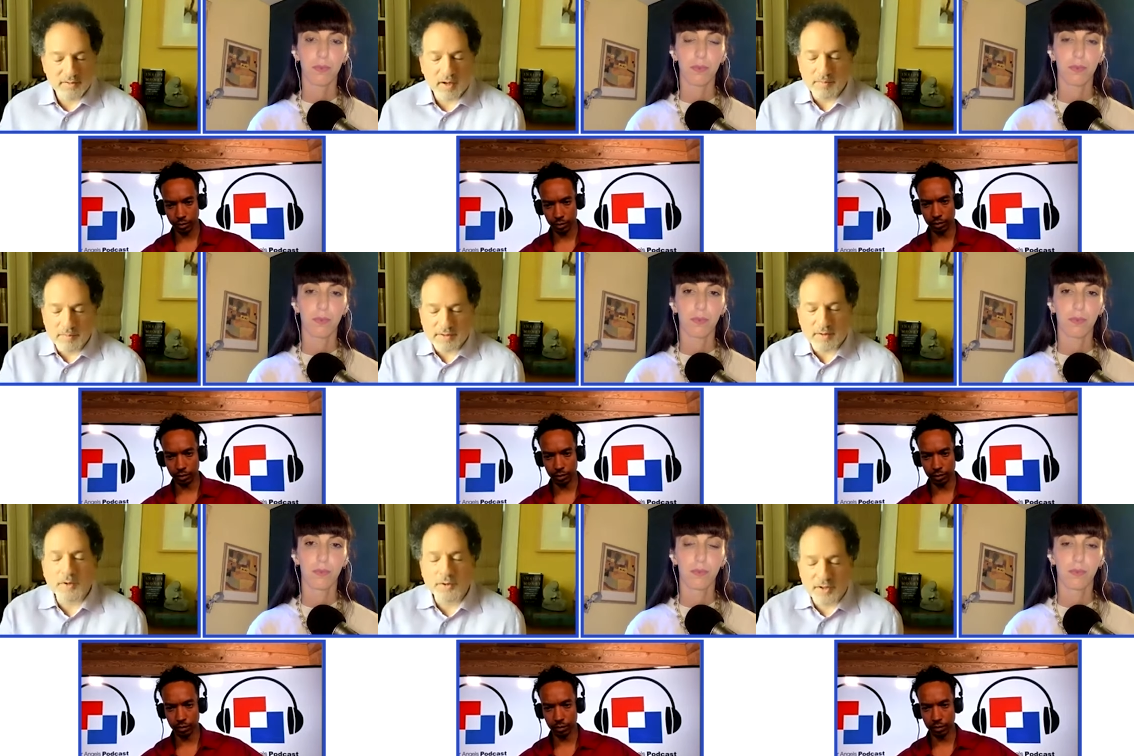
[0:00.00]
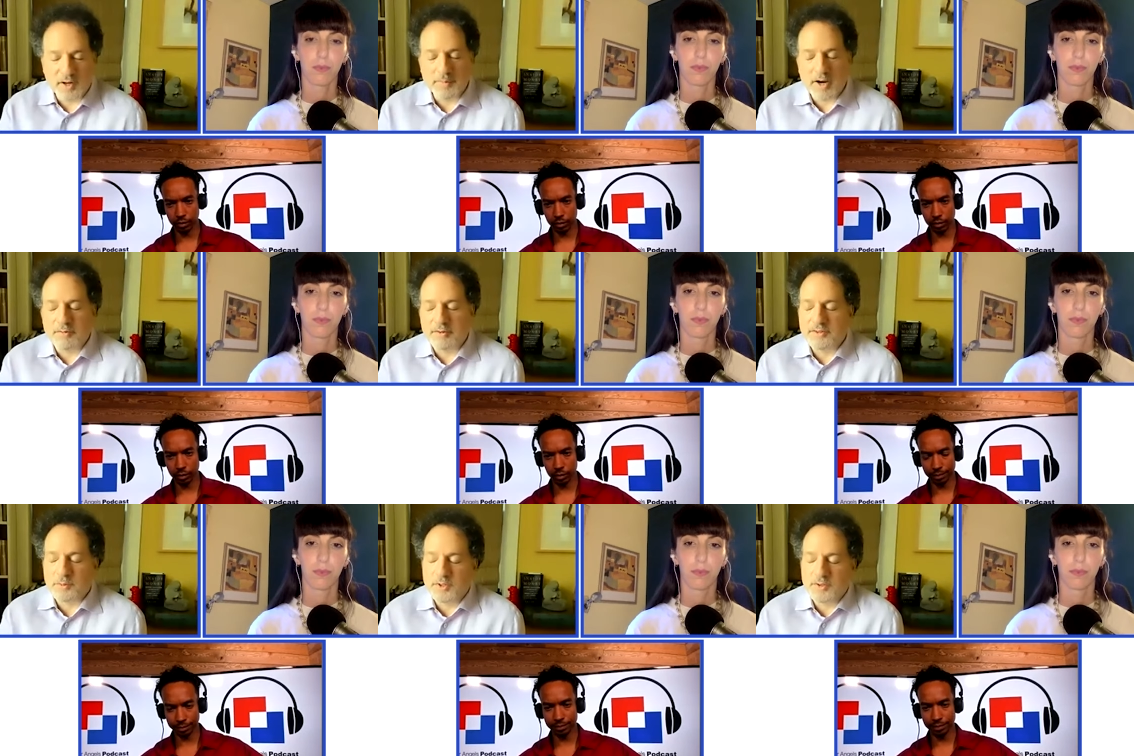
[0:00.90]
Speaker 1: I'm, mm. That's what you said. I'm
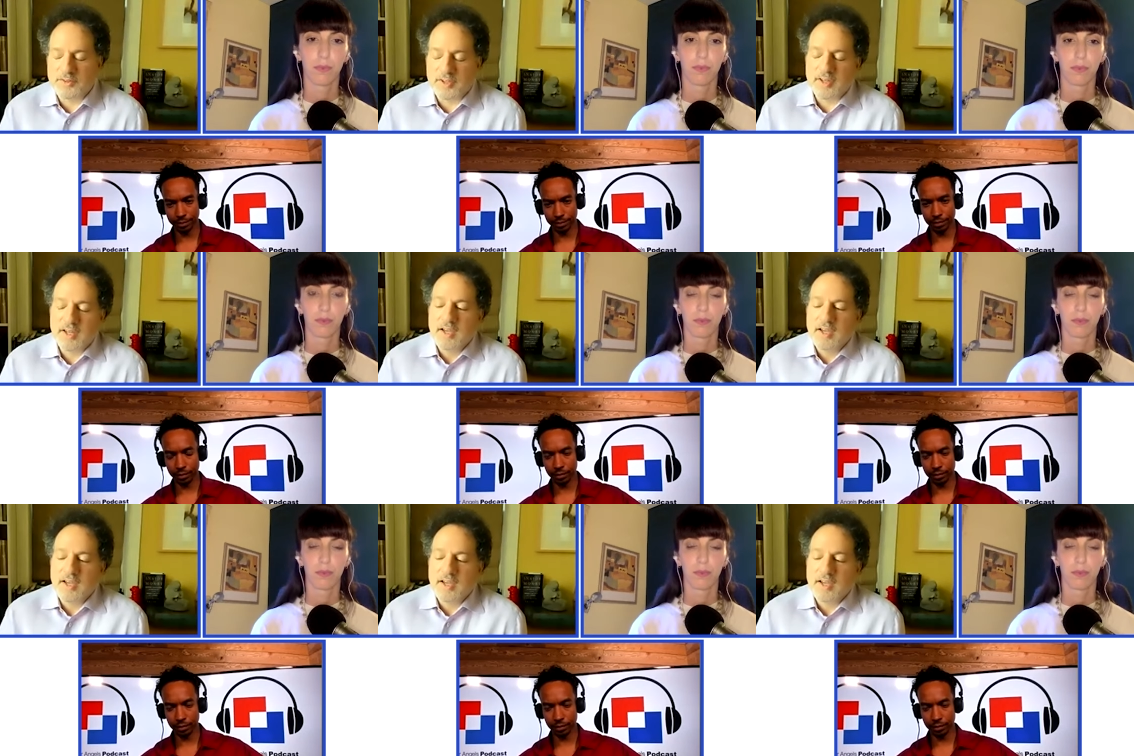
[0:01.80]
paraphrasing what you said.